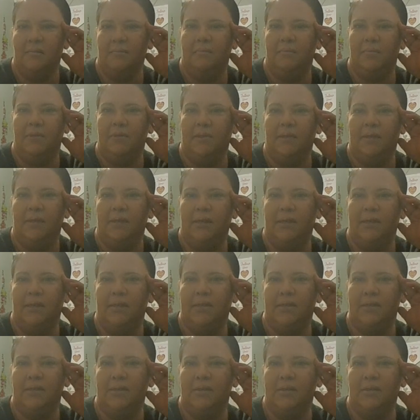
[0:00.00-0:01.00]

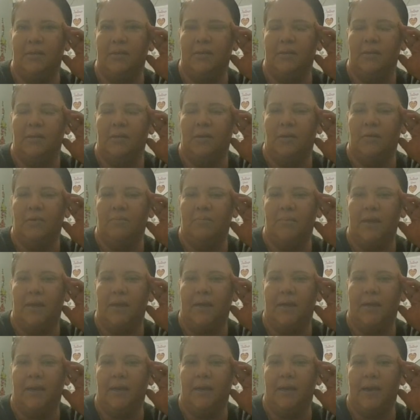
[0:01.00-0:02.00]
please
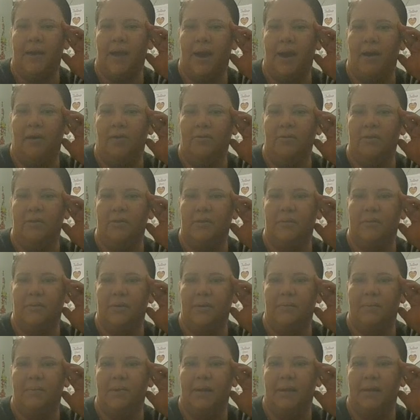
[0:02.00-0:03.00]
make it out to be
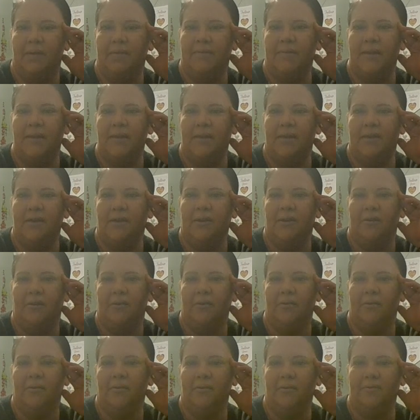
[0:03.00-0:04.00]
big. Thank
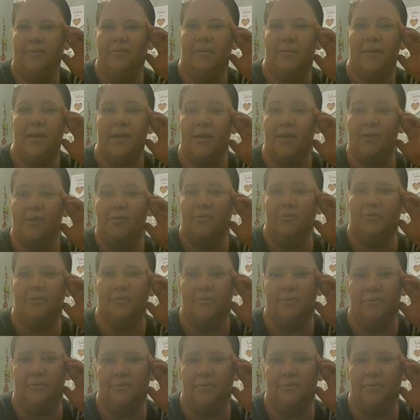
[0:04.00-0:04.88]
you. Thank you.